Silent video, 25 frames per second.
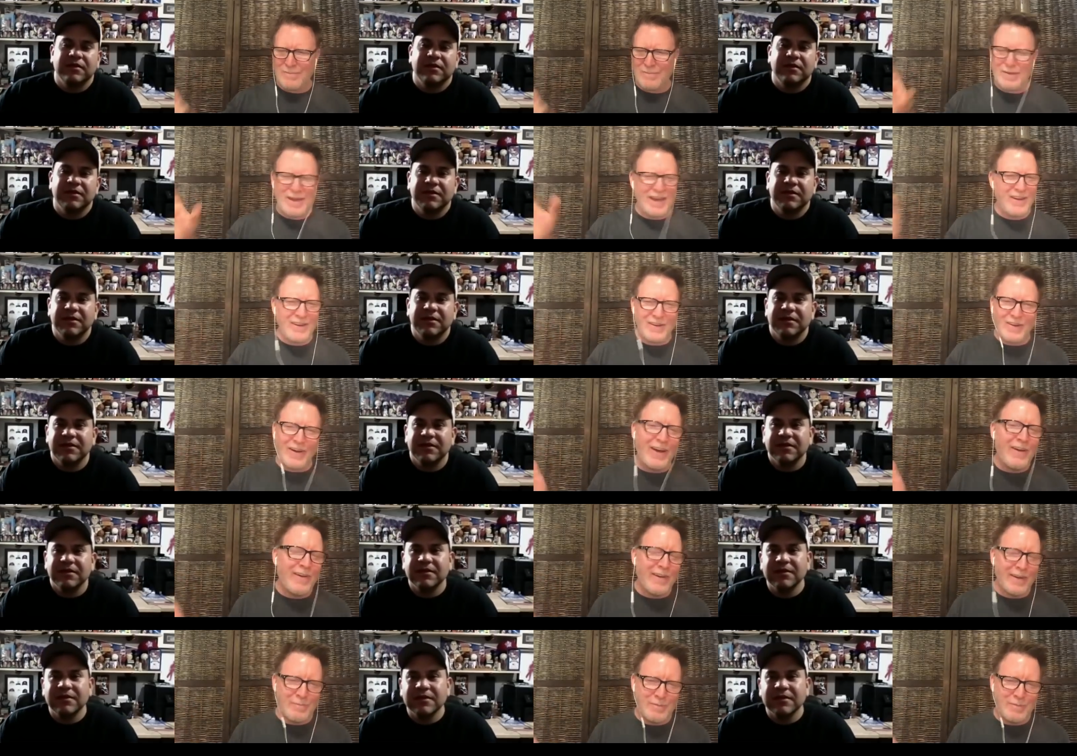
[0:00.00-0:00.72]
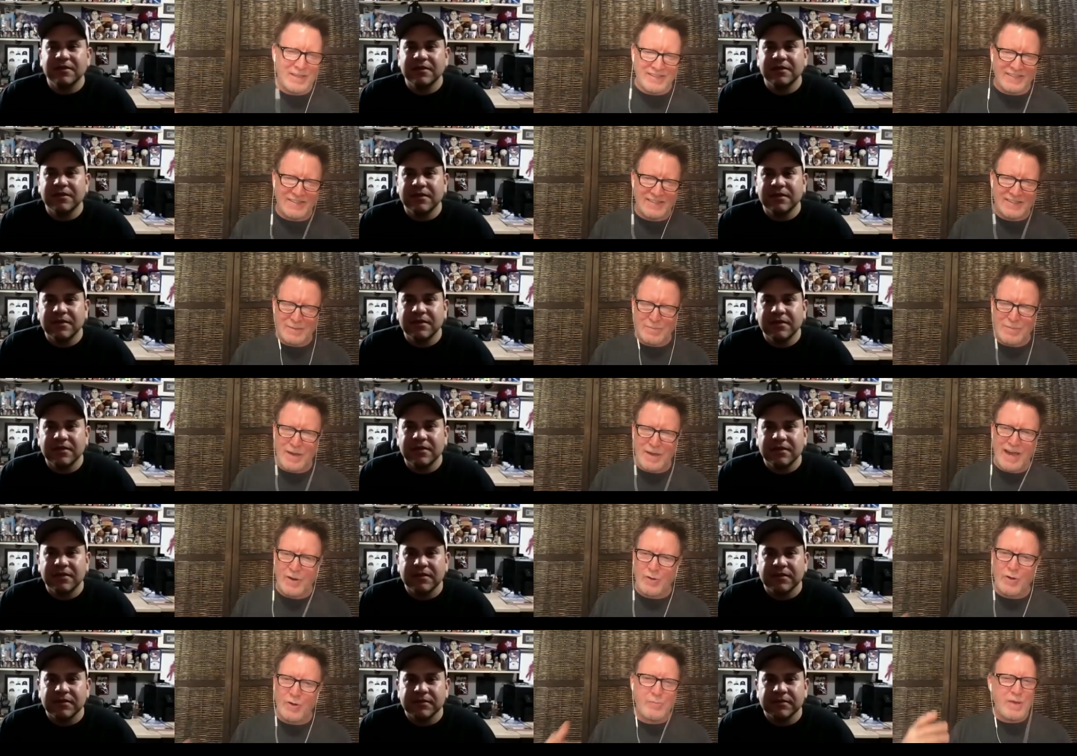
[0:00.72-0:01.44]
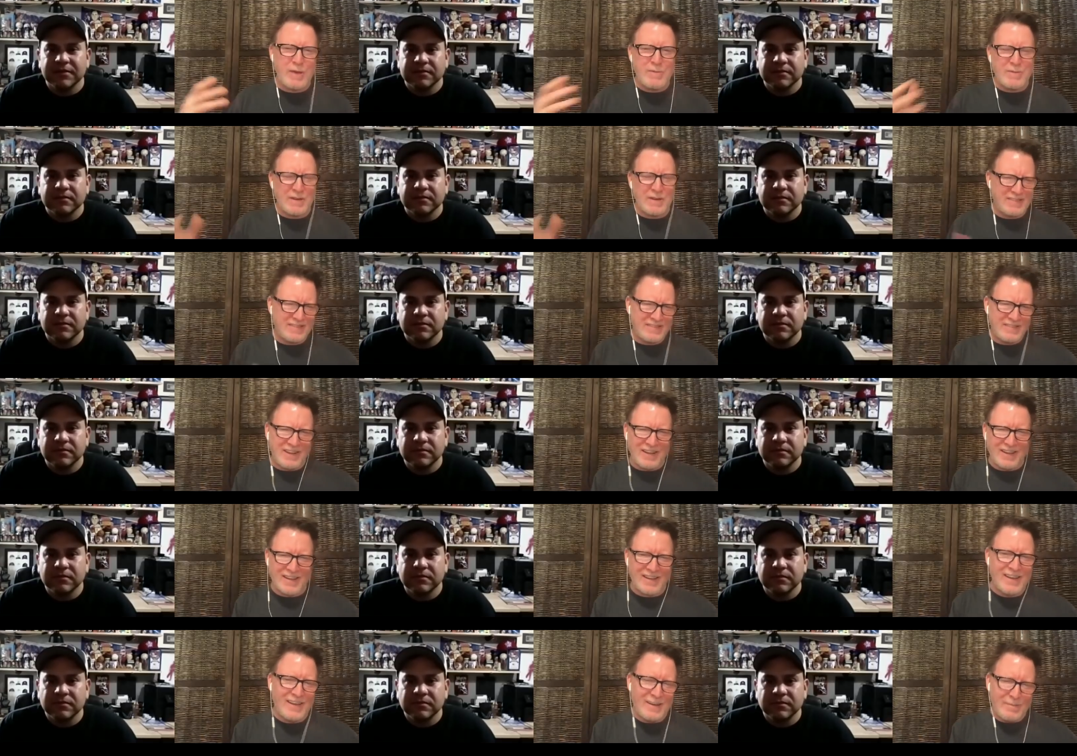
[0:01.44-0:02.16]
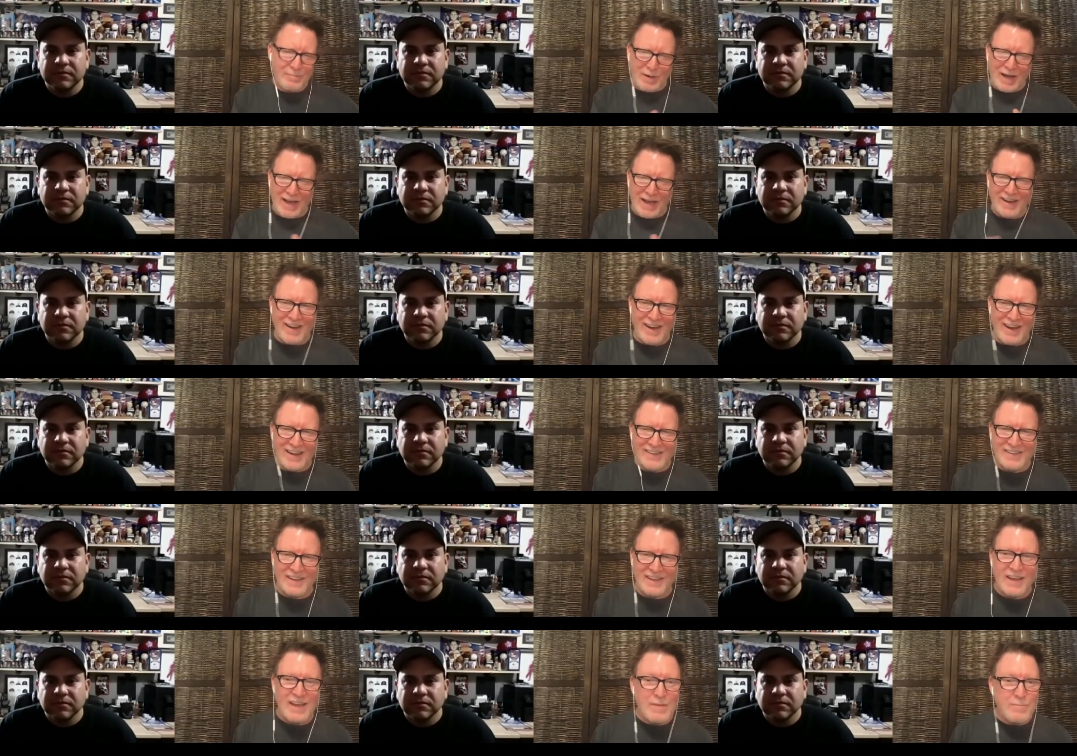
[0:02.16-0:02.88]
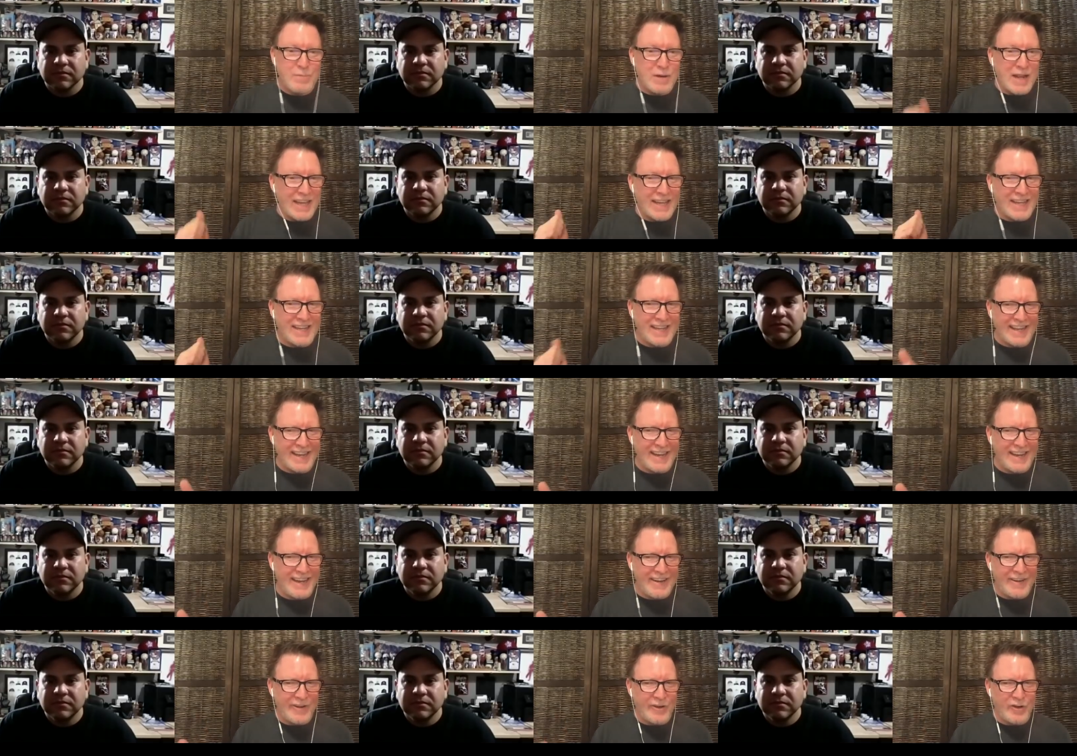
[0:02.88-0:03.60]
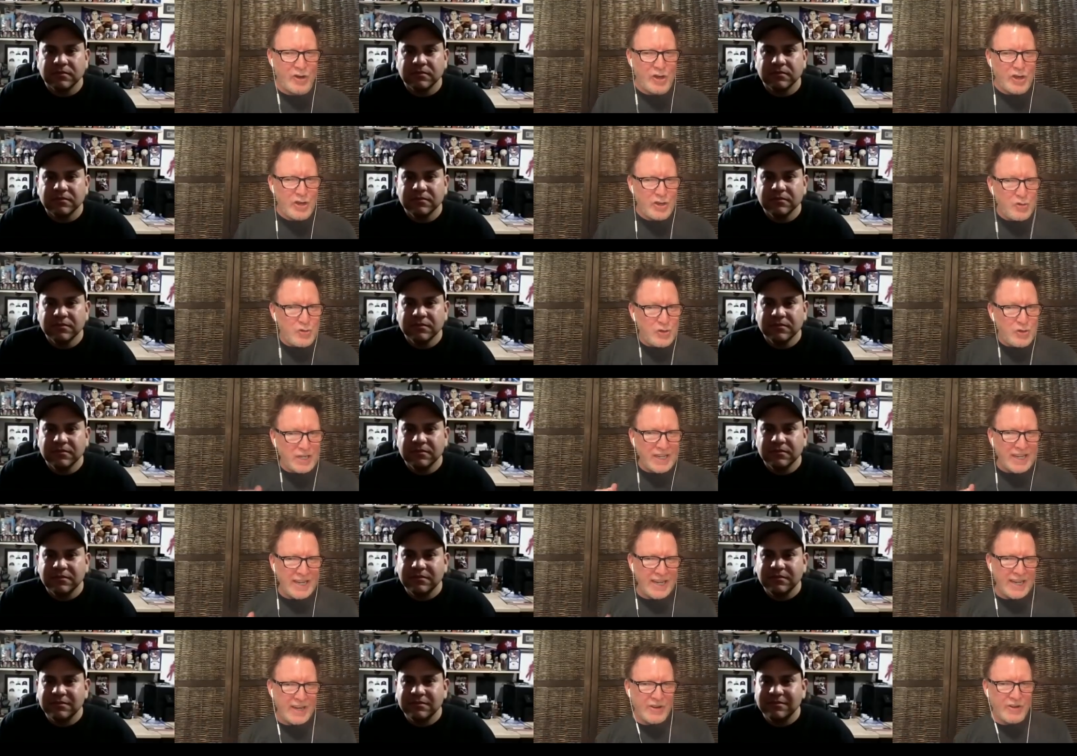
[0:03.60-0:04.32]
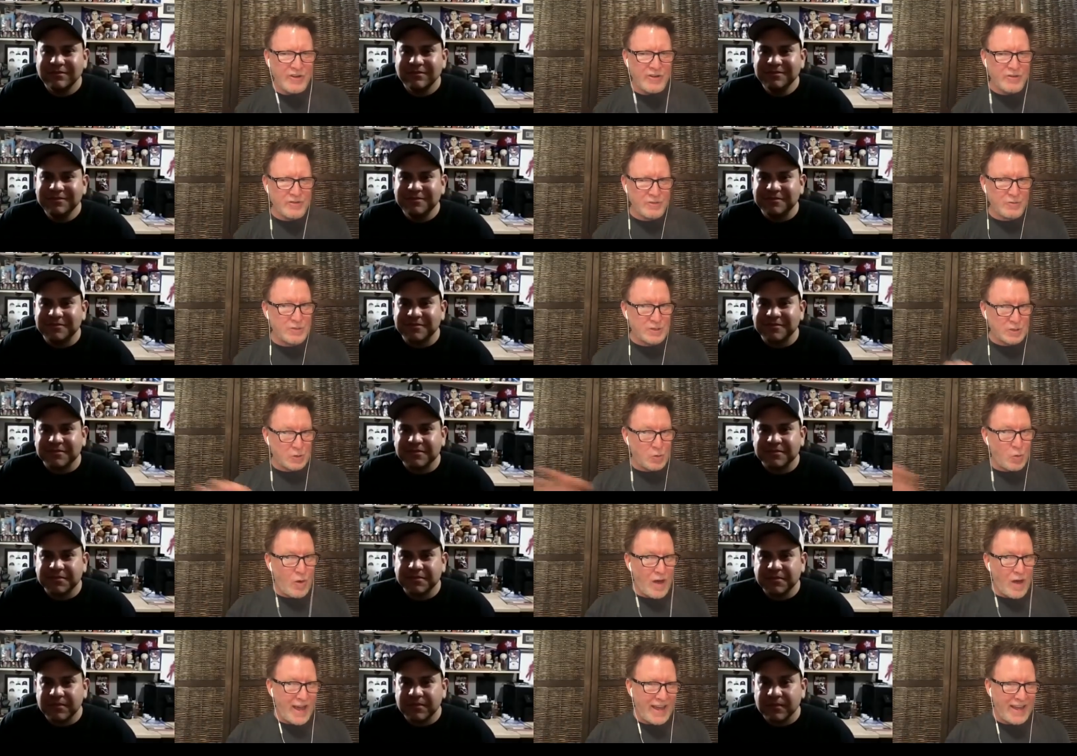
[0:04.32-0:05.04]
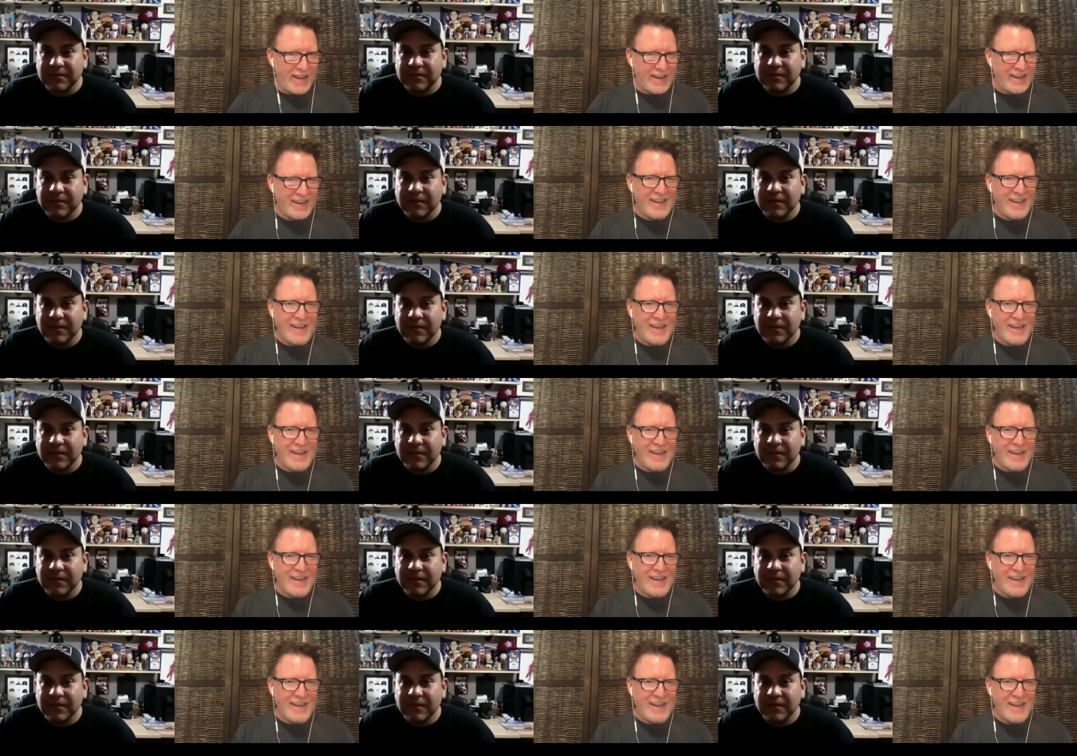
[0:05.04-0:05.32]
Speaker 1: I don't know how I missed his at bat, or maybe I was stuck buying a hot dog. But I could hear, you could hear it was quiet.